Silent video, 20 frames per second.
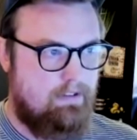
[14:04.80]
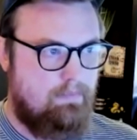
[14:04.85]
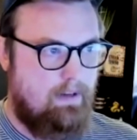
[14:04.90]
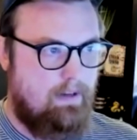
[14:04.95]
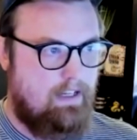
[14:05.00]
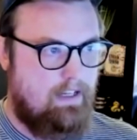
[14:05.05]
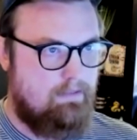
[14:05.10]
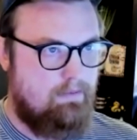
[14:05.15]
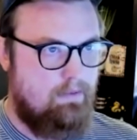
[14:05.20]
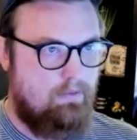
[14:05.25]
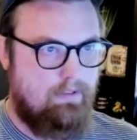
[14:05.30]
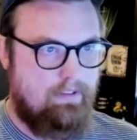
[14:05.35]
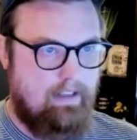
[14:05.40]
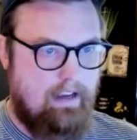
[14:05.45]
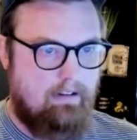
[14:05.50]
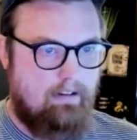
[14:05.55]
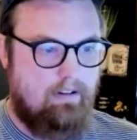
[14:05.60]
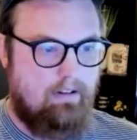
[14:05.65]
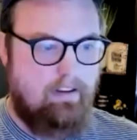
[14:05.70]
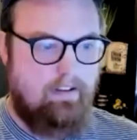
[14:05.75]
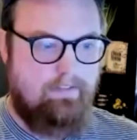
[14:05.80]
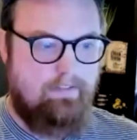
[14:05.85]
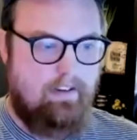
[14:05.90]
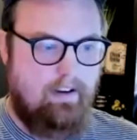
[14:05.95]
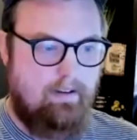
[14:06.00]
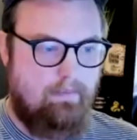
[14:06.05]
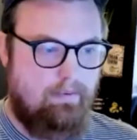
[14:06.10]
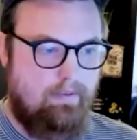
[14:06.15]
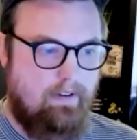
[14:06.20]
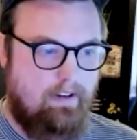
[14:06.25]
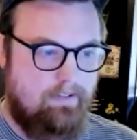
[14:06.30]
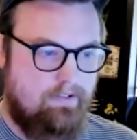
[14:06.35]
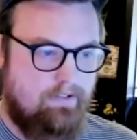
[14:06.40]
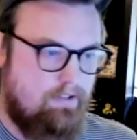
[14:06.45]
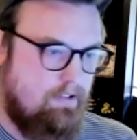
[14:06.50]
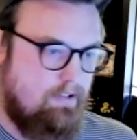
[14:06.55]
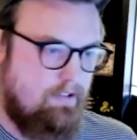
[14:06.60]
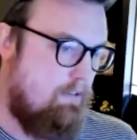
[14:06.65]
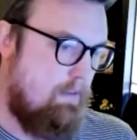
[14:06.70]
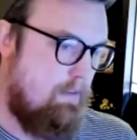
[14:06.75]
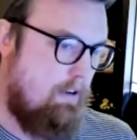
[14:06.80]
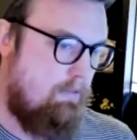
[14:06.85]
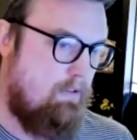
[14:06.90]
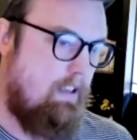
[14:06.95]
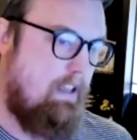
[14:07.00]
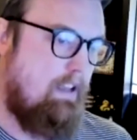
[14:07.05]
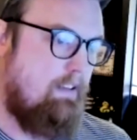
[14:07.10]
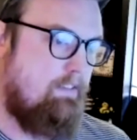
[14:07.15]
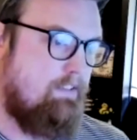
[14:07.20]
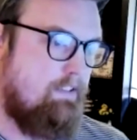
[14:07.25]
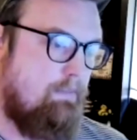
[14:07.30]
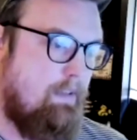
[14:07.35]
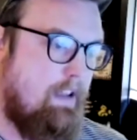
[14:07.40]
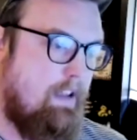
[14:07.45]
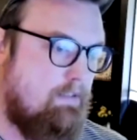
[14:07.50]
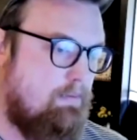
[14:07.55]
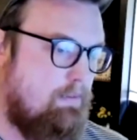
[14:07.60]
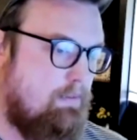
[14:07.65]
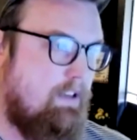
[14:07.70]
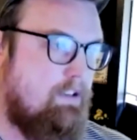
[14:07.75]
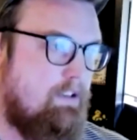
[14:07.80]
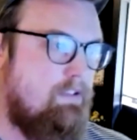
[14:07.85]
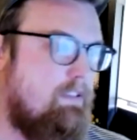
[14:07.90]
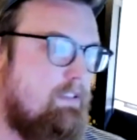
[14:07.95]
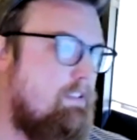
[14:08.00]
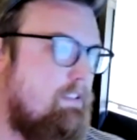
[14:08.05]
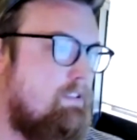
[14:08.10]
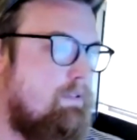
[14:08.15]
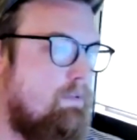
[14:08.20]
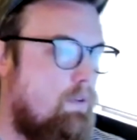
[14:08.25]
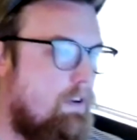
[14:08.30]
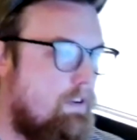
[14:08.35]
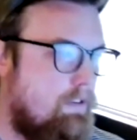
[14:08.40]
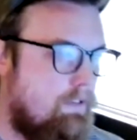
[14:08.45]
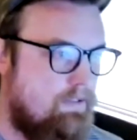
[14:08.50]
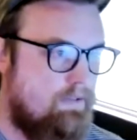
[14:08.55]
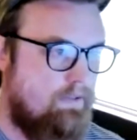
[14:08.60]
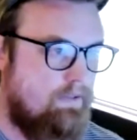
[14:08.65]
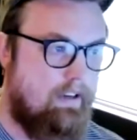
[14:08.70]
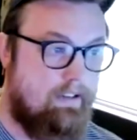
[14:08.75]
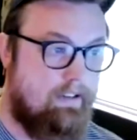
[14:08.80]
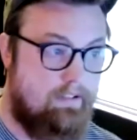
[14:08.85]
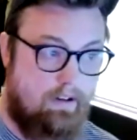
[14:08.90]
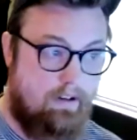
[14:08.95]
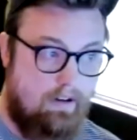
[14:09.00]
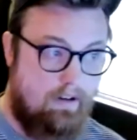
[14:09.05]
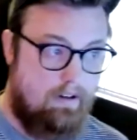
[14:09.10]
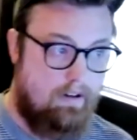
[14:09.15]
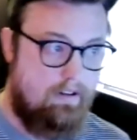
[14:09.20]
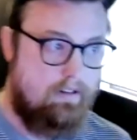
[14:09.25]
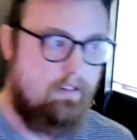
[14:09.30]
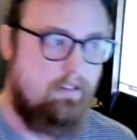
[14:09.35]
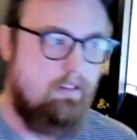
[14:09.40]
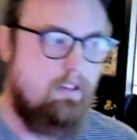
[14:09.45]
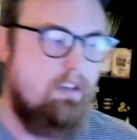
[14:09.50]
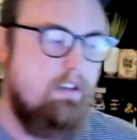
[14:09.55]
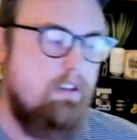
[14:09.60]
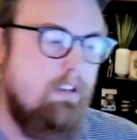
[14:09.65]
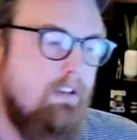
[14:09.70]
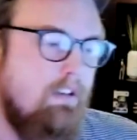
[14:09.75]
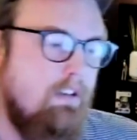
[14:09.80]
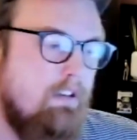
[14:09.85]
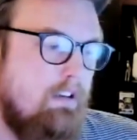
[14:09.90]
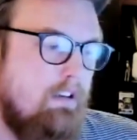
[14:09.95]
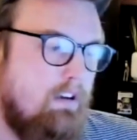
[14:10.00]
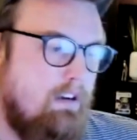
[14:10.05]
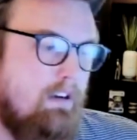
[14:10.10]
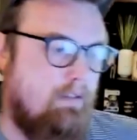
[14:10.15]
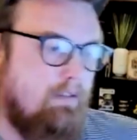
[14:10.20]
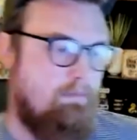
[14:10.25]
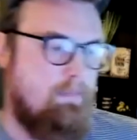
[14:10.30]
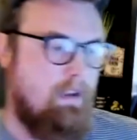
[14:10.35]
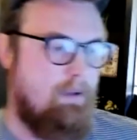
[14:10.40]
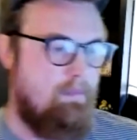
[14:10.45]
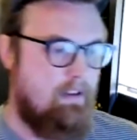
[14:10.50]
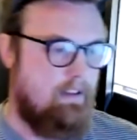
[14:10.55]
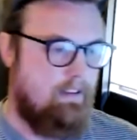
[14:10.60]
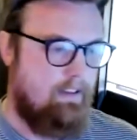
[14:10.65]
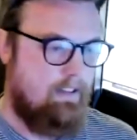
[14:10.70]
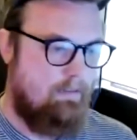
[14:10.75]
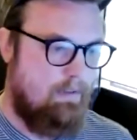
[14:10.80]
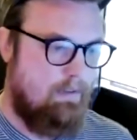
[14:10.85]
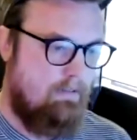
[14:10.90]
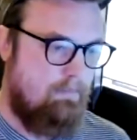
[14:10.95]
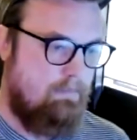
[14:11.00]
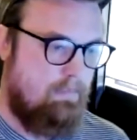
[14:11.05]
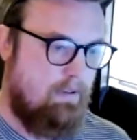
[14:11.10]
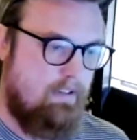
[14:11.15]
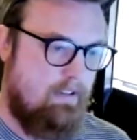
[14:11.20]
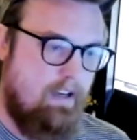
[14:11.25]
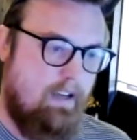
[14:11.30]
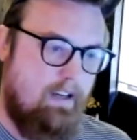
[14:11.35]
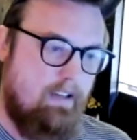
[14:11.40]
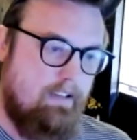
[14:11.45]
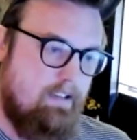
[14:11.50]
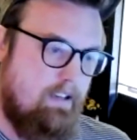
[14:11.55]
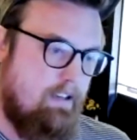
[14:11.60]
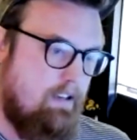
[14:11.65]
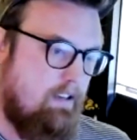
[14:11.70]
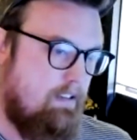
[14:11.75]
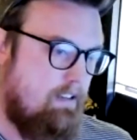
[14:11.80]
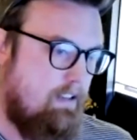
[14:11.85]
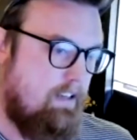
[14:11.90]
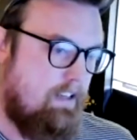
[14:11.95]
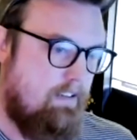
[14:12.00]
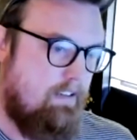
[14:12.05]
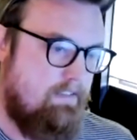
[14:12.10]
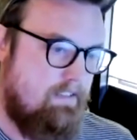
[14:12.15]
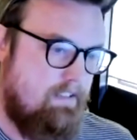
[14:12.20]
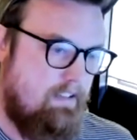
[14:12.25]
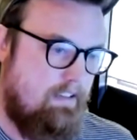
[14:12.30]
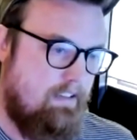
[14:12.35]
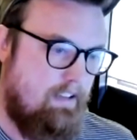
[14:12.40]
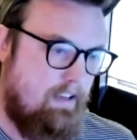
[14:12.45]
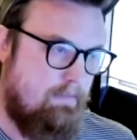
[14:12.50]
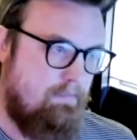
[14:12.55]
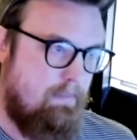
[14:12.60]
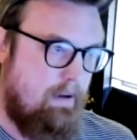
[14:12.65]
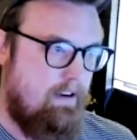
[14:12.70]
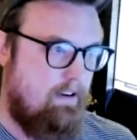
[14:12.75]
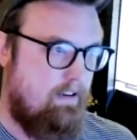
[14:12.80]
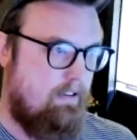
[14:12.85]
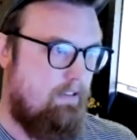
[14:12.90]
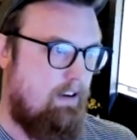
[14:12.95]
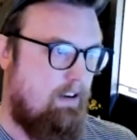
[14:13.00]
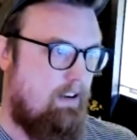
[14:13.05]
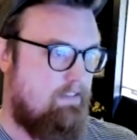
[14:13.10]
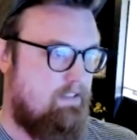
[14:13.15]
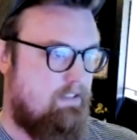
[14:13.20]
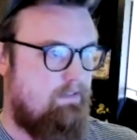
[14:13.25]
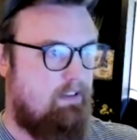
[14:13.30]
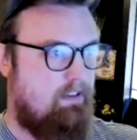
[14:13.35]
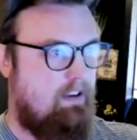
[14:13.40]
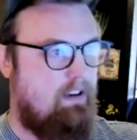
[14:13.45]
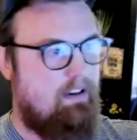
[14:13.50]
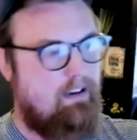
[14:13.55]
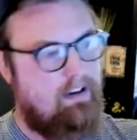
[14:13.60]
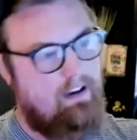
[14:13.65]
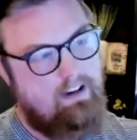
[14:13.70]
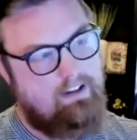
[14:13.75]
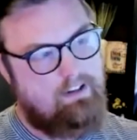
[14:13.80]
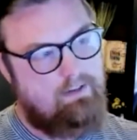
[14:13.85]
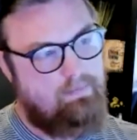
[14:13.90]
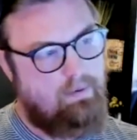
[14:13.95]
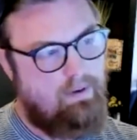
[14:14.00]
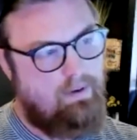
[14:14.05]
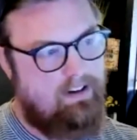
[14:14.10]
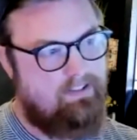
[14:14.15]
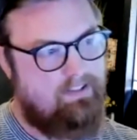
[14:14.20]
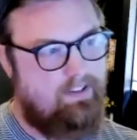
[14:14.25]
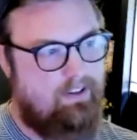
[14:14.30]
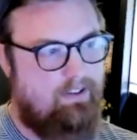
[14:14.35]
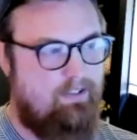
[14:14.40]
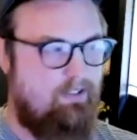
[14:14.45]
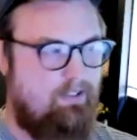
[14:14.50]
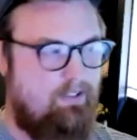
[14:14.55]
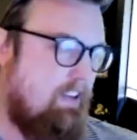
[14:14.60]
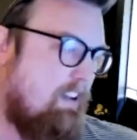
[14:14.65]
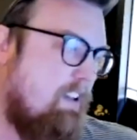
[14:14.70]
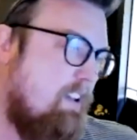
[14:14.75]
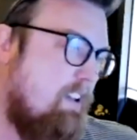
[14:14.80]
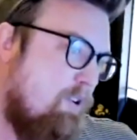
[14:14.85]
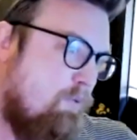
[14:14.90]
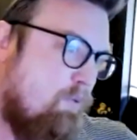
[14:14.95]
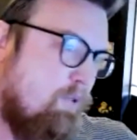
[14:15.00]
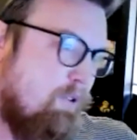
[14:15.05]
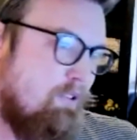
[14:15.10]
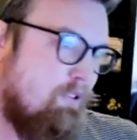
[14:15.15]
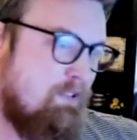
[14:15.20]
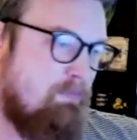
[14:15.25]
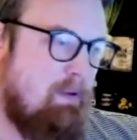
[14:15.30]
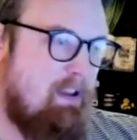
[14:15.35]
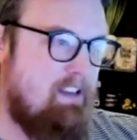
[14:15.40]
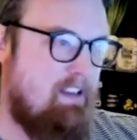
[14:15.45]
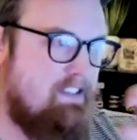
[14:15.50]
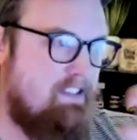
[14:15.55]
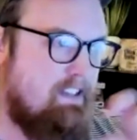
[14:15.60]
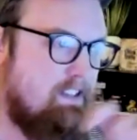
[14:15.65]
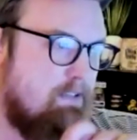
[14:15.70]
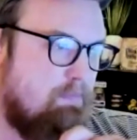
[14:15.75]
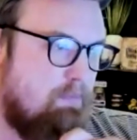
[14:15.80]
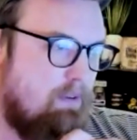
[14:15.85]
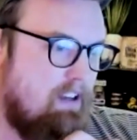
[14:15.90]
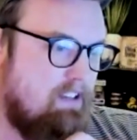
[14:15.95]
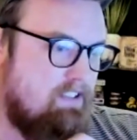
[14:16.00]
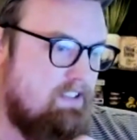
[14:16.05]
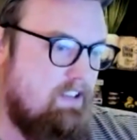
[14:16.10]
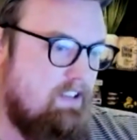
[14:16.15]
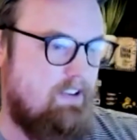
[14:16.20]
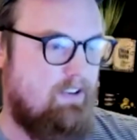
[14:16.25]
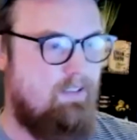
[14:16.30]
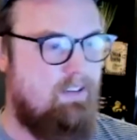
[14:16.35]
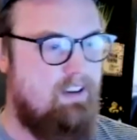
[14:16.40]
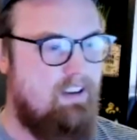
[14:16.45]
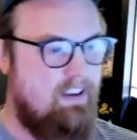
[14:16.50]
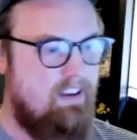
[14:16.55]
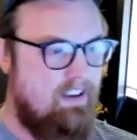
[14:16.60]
as possible without all that fine print. Sure, you might want to have some explanations as to what your drinks are, maybe a little bit, but not a ton. Like, I've seen like paragraphs of like espresso, like world's best espresso,